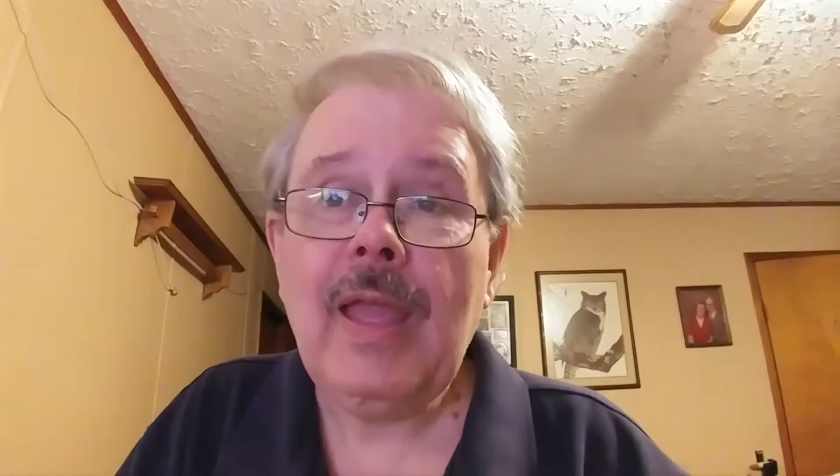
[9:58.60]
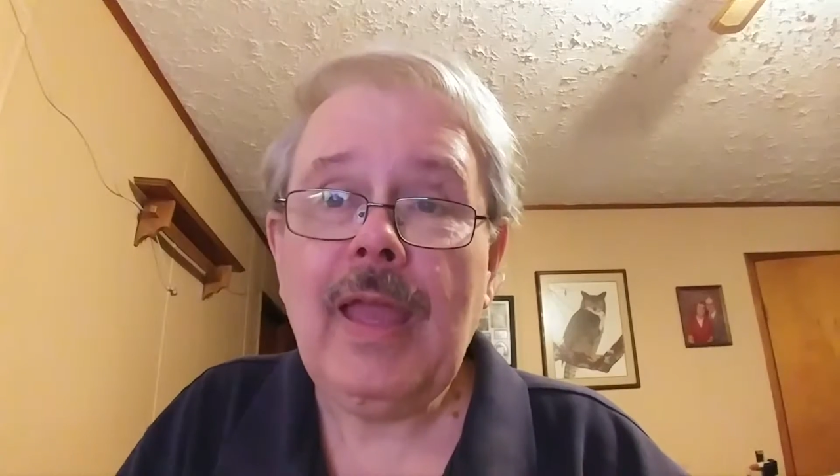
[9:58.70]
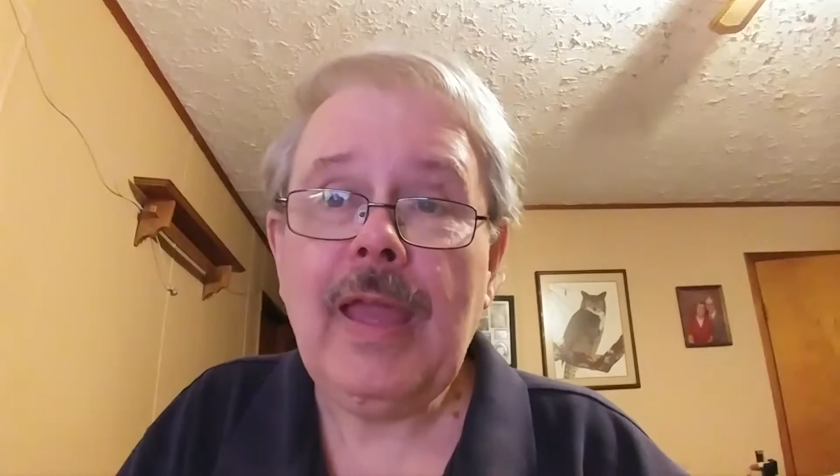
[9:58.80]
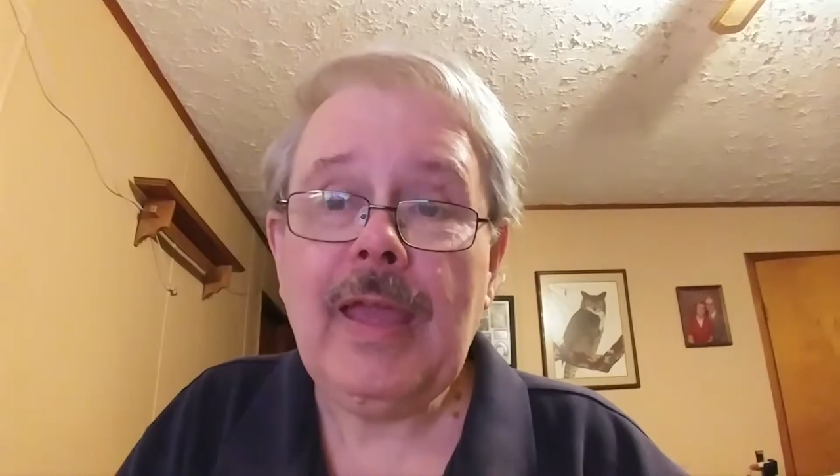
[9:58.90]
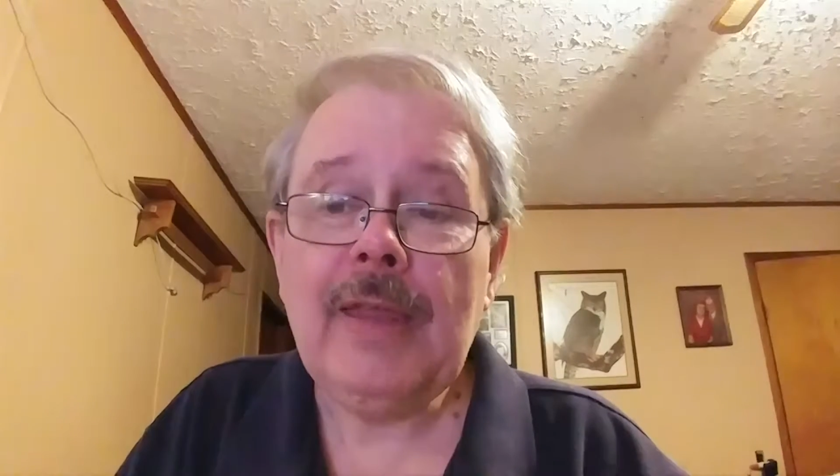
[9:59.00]

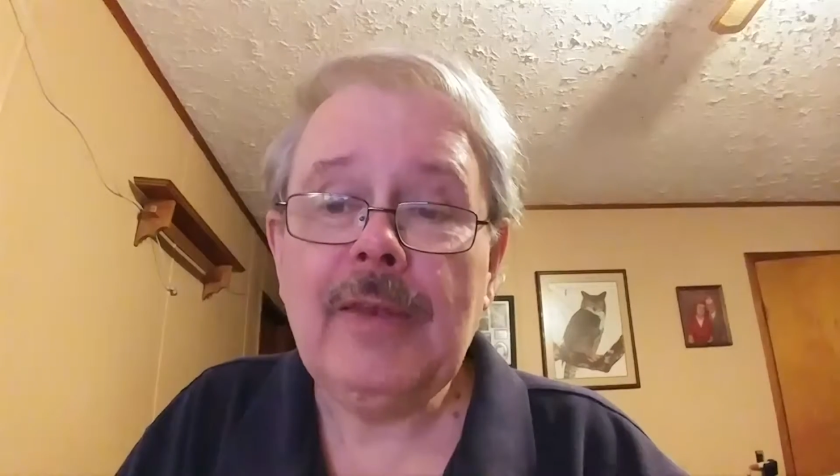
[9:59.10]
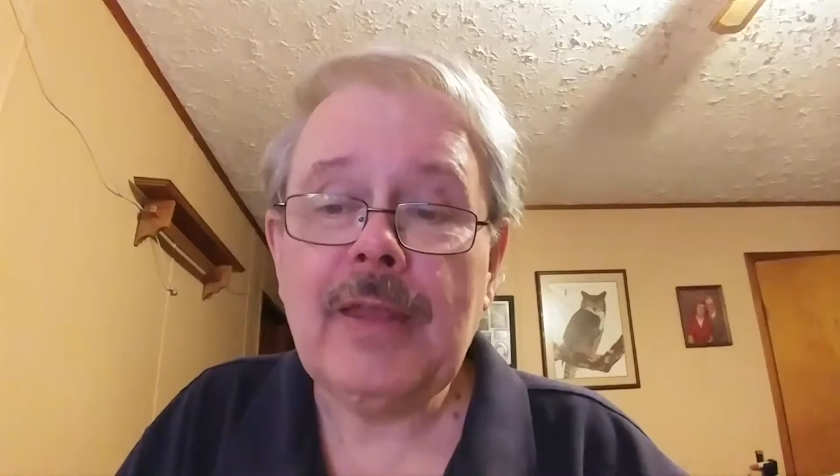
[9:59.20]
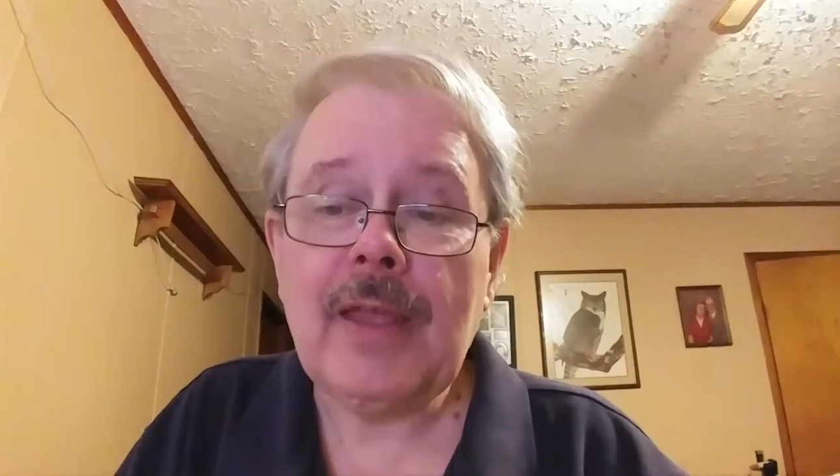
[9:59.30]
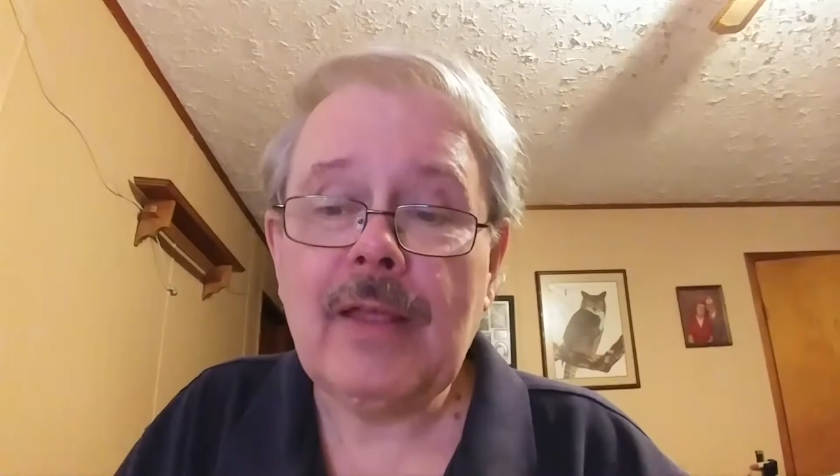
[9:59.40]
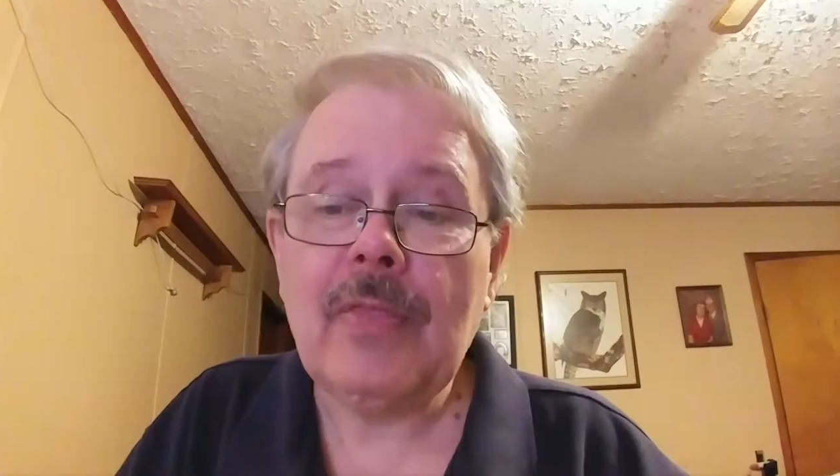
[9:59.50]
And
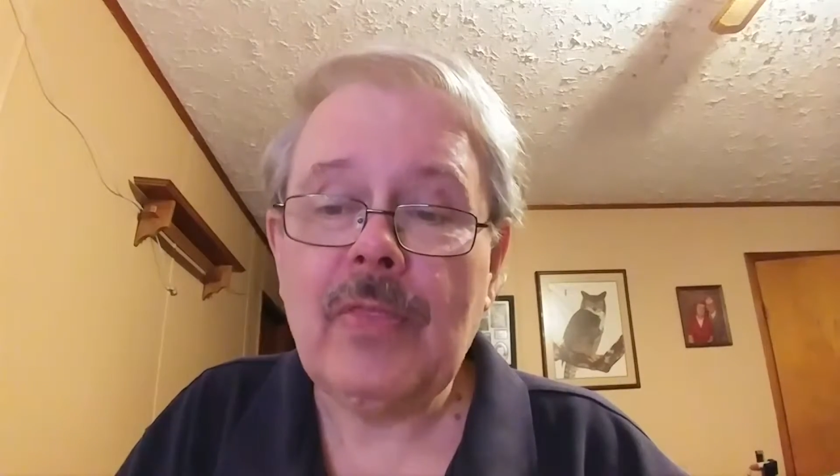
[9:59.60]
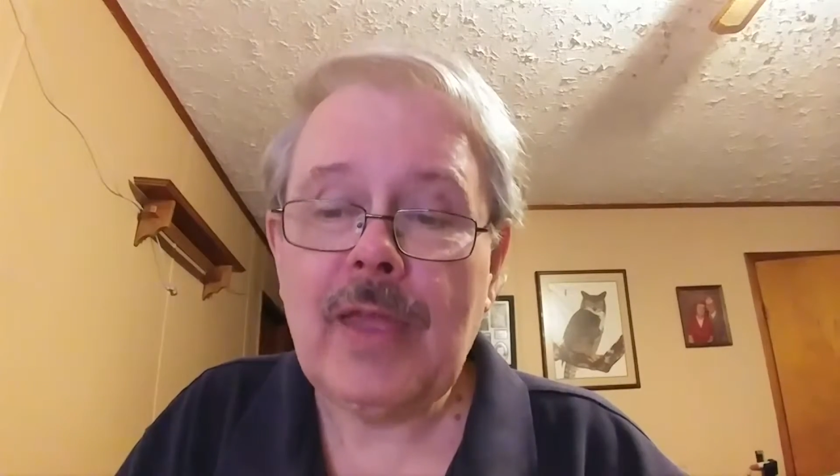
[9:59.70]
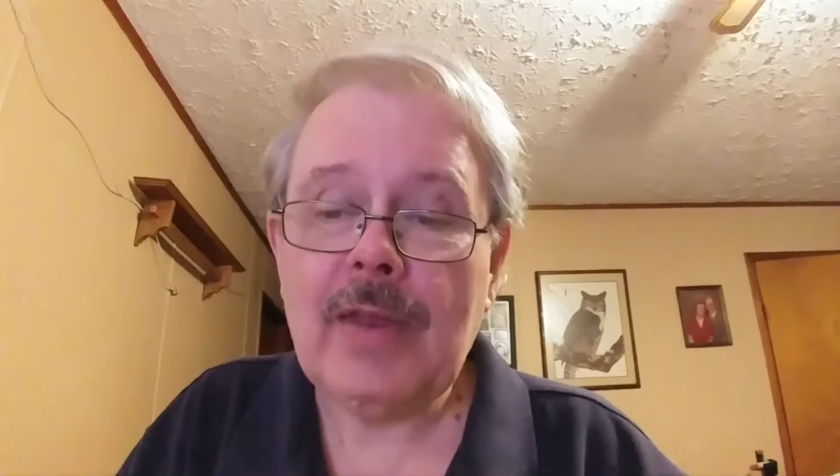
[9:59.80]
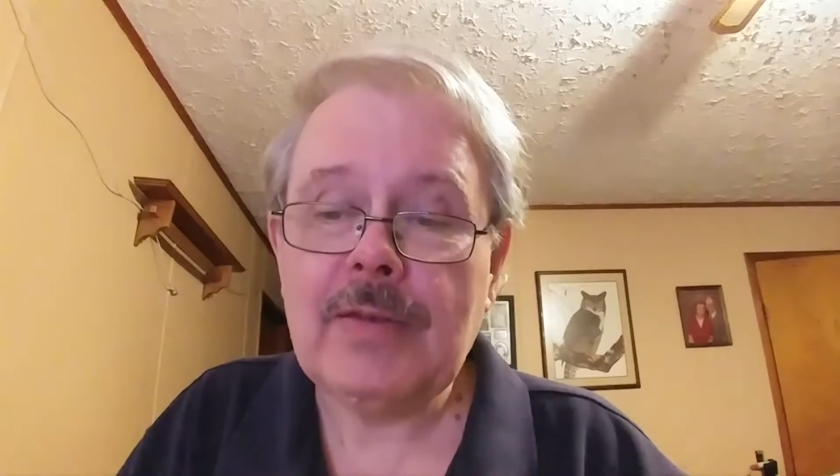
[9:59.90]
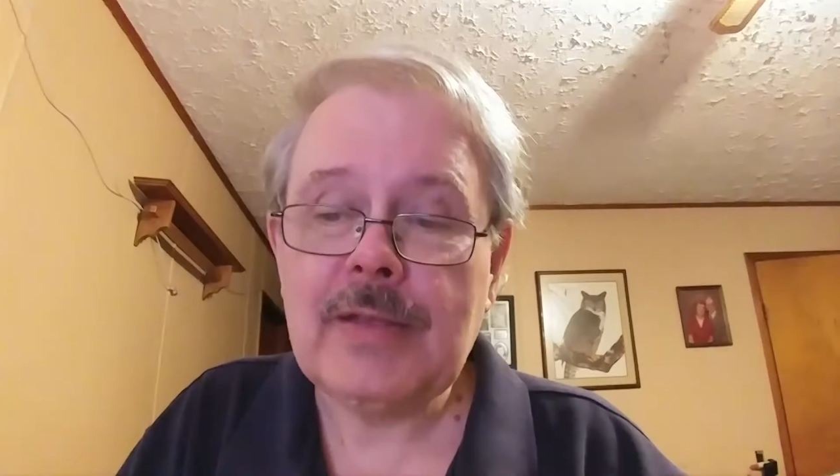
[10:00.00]
uh,
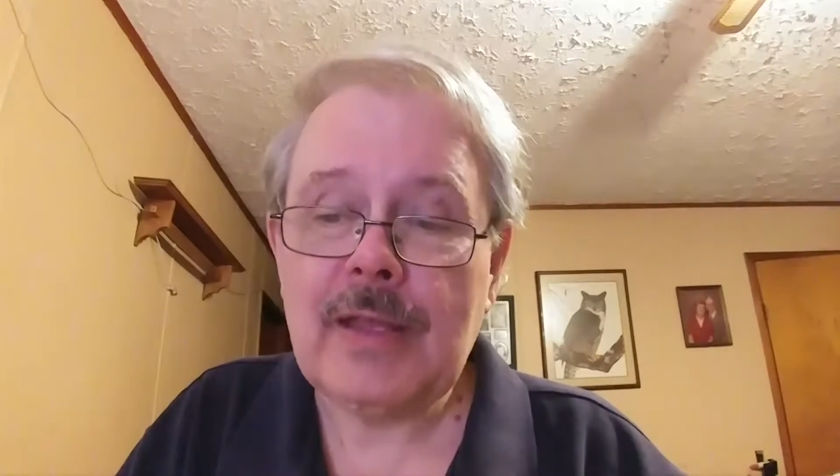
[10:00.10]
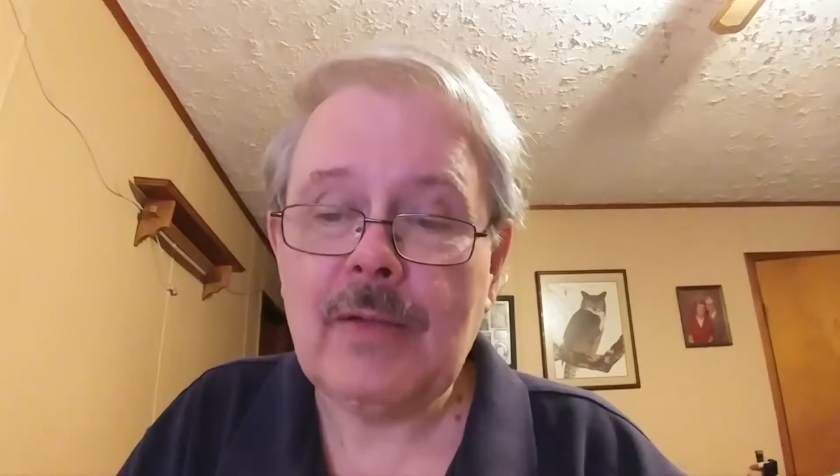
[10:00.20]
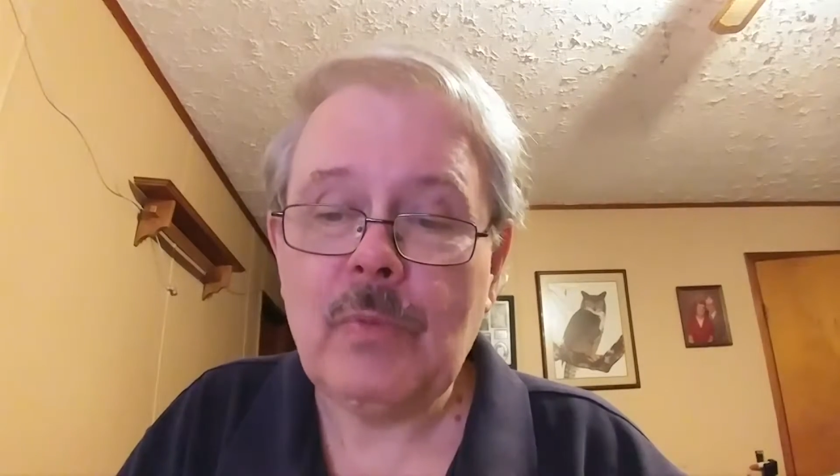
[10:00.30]
that uh,